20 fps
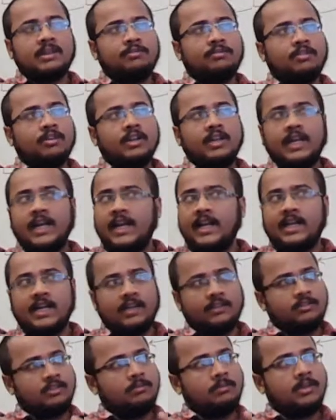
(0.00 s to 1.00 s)
for any
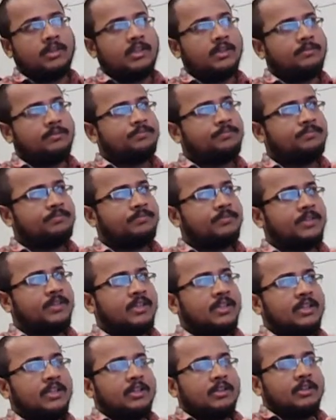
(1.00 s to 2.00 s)
kinds of data.
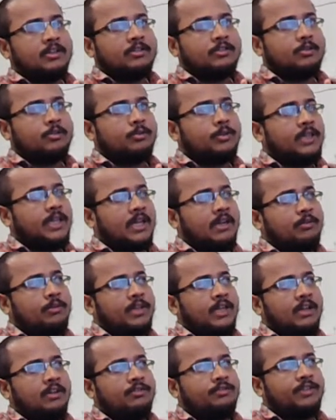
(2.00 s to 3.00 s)
So we
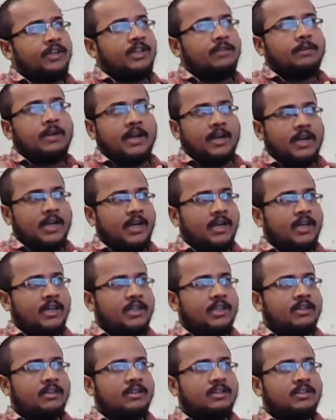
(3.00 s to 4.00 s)
can feed binary
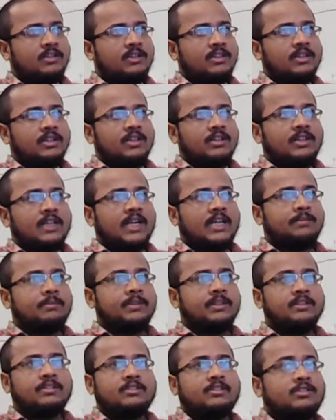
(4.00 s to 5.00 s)
data. That
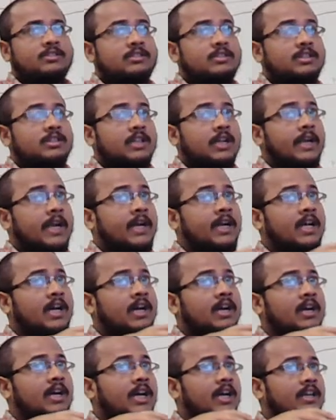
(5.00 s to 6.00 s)
means the
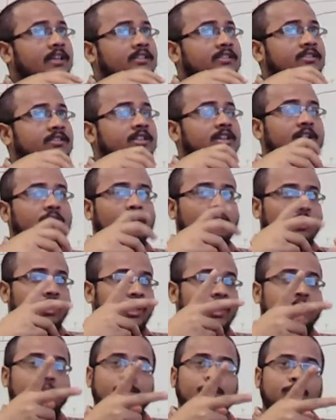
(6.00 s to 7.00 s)
data has
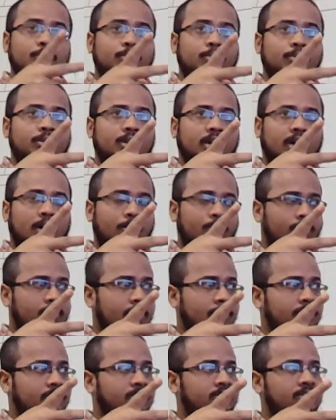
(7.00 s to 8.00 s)
only two
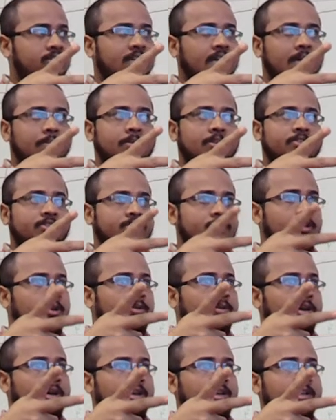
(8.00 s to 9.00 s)
outcomes. Can be 0
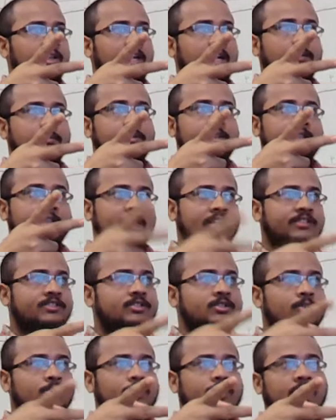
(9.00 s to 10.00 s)
1, can be yes
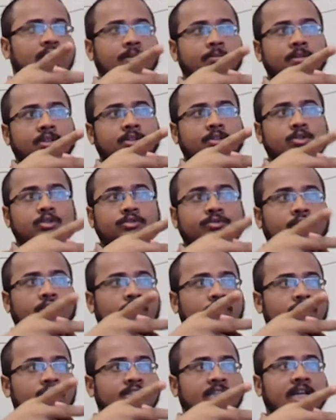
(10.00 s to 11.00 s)
no, can be true
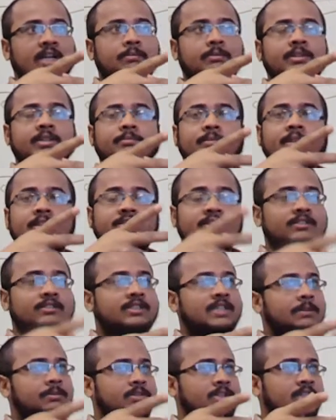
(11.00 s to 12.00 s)
false, can be presence
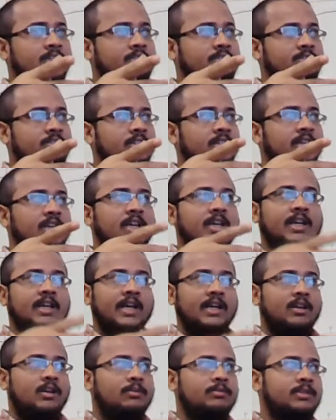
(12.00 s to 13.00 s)
absence
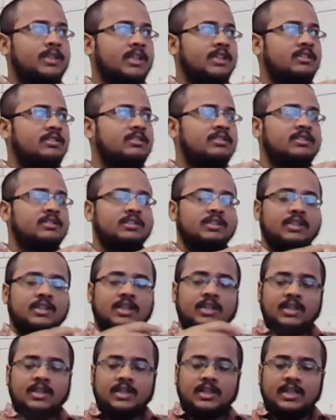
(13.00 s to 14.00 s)
kind of things.
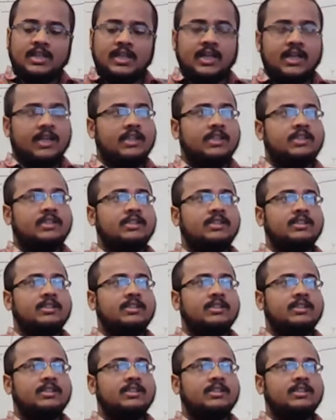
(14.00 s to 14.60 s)
And